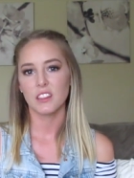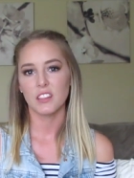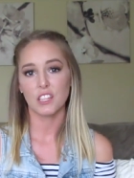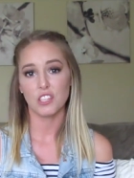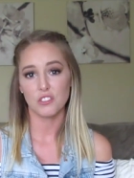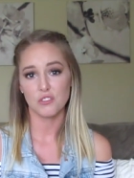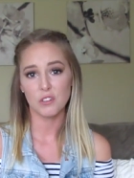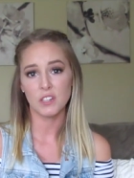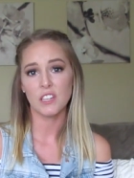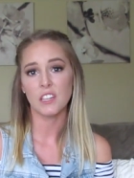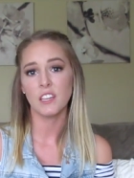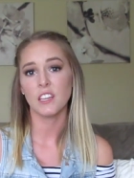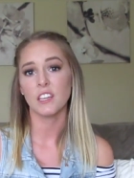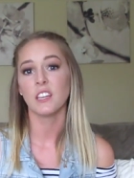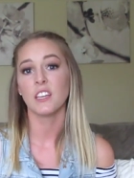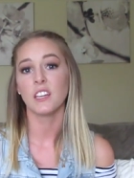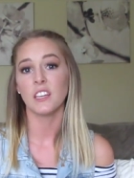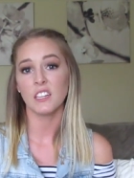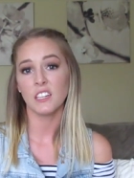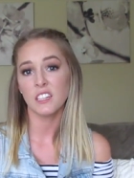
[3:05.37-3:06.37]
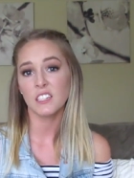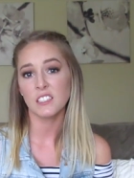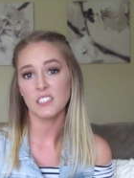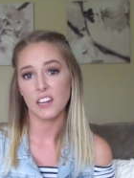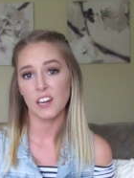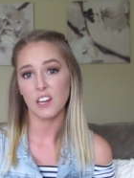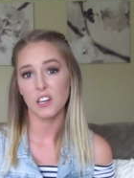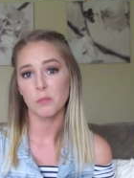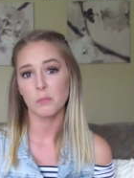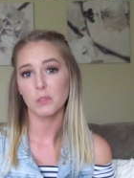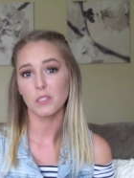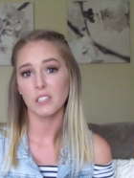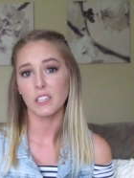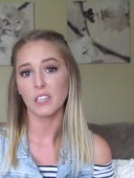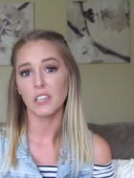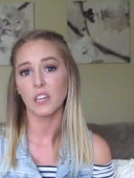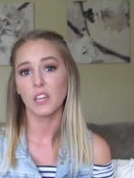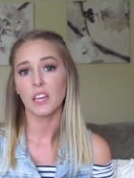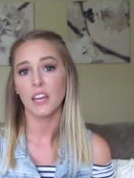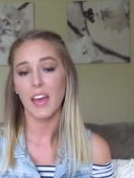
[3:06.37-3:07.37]
that drinking and eating
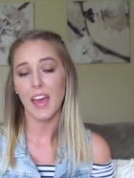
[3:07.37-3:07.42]
terribly